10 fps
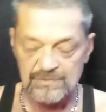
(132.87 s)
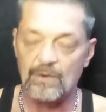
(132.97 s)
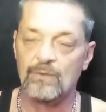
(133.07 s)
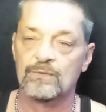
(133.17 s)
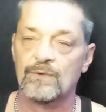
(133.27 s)

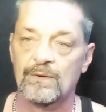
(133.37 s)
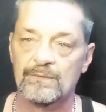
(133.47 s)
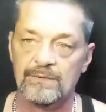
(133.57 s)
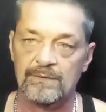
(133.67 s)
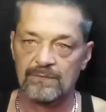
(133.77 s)
So,
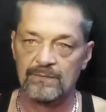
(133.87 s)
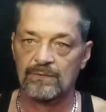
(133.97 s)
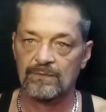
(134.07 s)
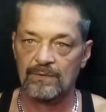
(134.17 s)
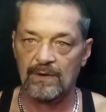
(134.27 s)

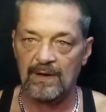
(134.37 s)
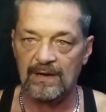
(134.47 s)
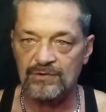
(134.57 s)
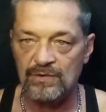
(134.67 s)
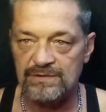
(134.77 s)

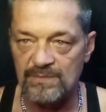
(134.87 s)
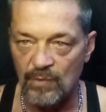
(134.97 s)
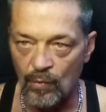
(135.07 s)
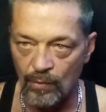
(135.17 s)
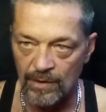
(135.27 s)
I took
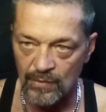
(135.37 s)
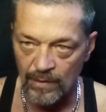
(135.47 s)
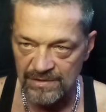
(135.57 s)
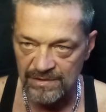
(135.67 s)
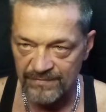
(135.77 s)
some Quora
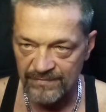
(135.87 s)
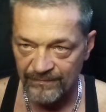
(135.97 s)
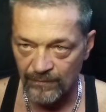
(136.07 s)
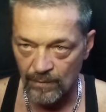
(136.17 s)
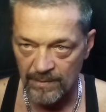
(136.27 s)
questions
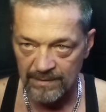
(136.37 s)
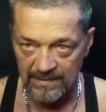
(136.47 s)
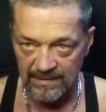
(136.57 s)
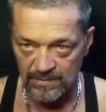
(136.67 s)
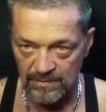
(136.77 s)
for me
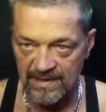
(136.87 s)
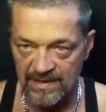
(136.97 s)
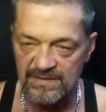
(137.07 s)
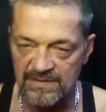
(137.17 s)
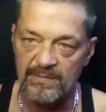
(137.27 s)
that
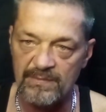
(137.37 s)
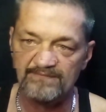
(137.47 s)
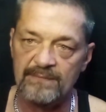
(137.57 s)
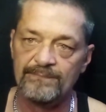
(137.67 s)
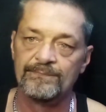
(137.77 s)
was asked of
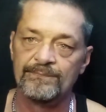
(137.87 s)
me,